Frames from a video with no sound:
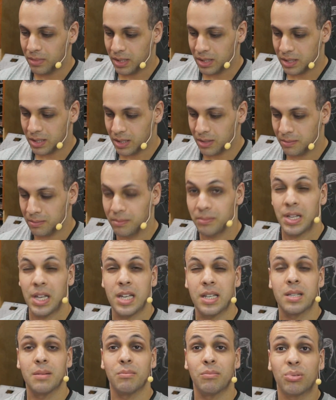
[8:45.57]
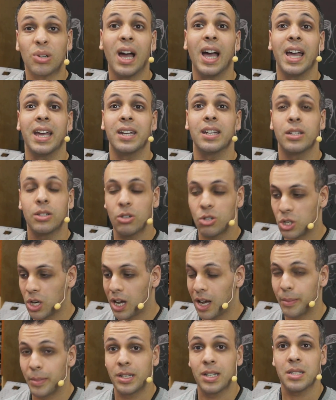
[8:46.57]
It's, you know, take some pride in your
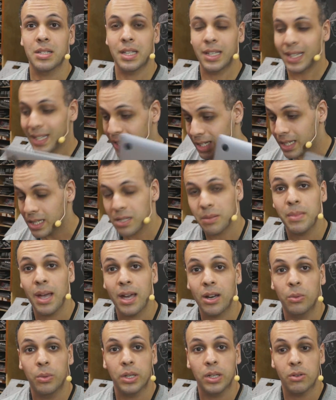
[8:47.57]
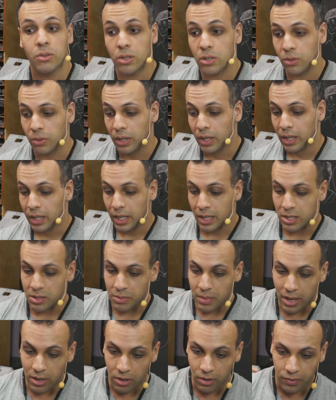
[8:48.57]
job. It doesn't, again, it doesn't matter what you do. It doesn't
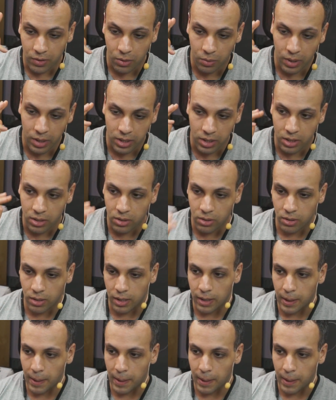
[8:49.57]
matter if whether you're